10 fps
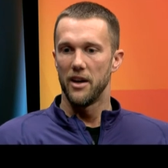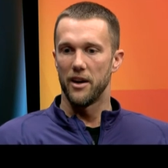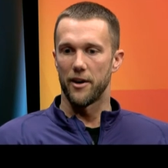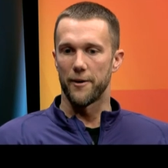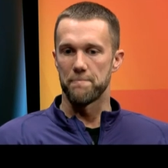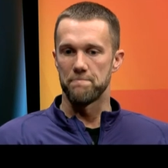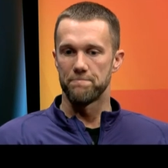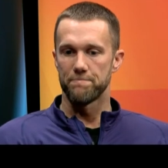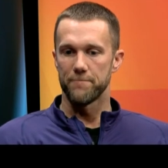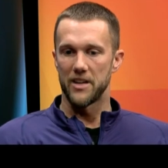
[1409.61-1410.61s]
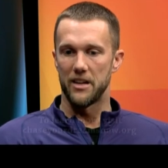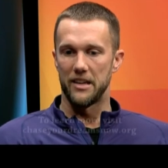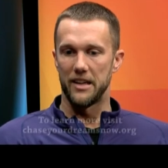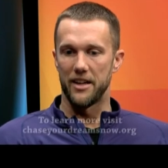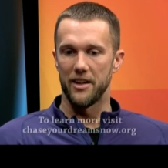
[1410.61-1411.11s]
um,
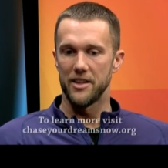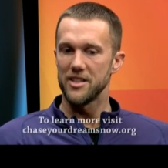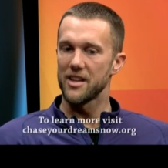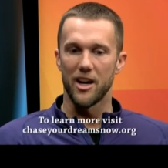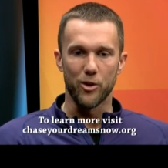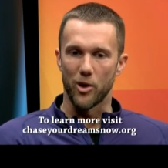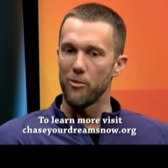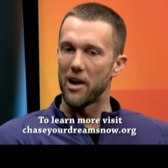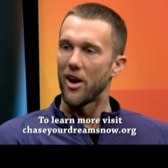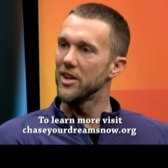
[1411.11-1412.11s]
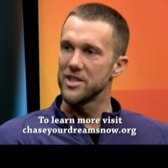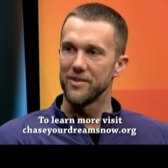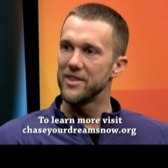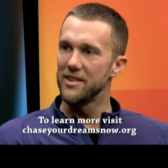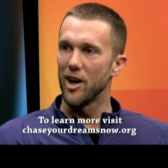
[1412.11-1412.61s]
and then it just kind of grown. My heart has
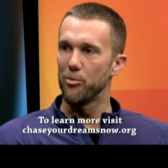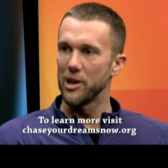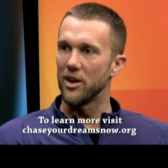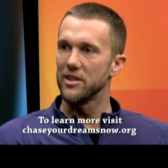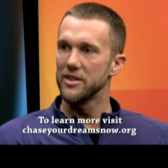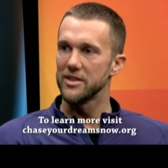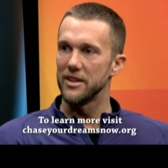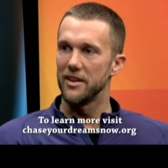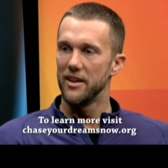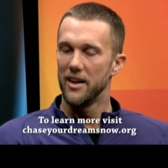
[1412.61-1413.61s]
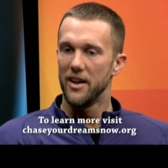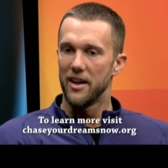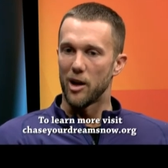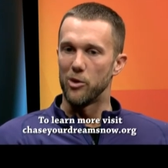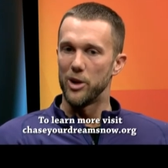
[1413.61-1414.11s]
shifted to helping others, and
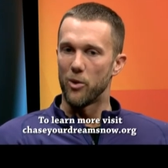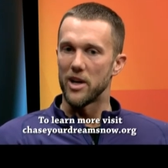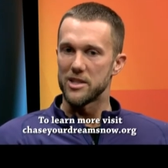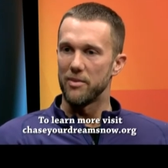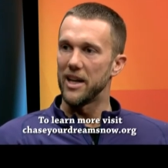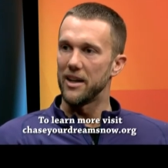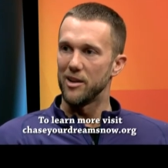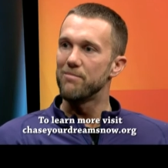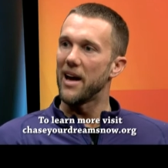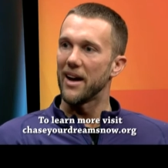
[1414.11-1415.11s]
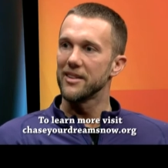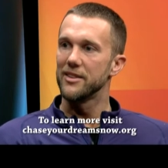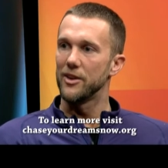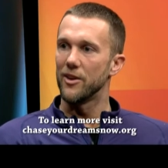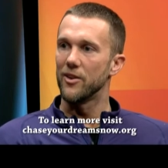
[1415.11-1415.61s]
I really wanted to make an
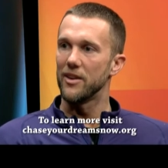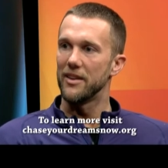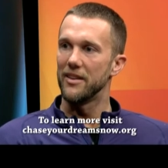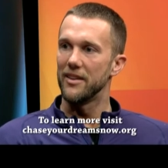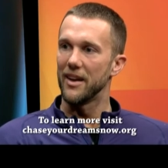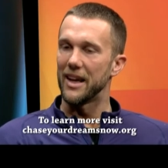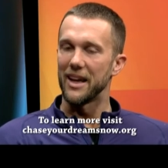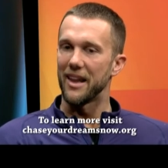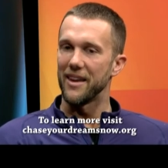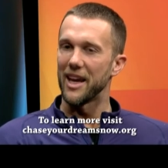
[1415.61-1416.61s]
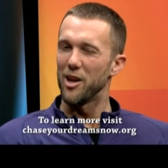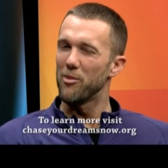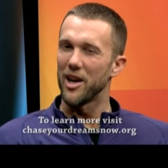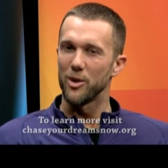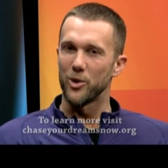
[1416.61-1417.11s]
impact, you know. And like I think
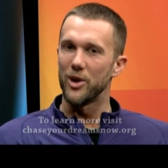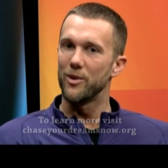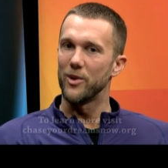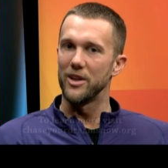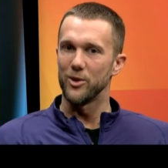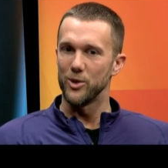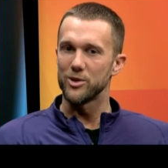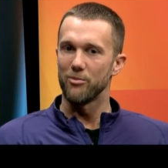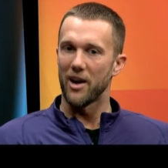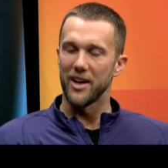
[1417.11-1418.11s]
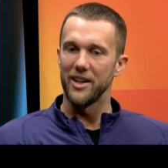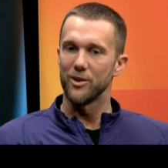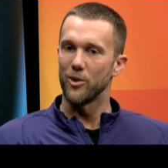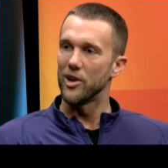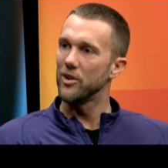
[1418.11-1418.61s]
anybody would, when you lose somebody,
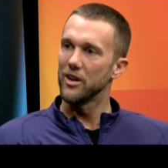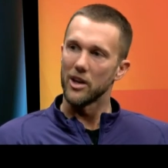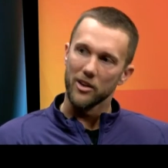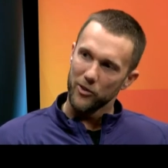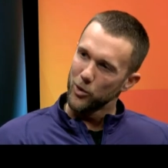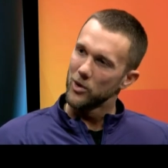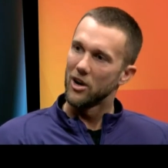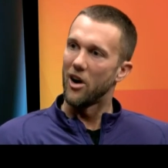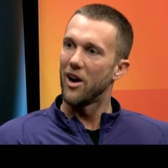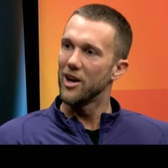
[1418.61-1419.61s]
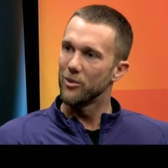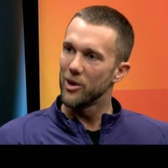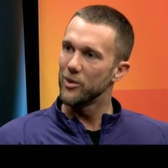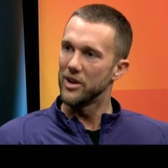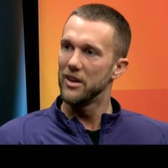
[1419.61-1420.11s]
you're wondering like if you were gone,
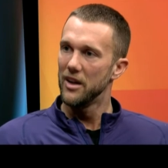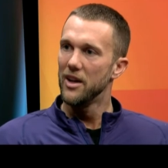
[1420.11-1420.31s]
what would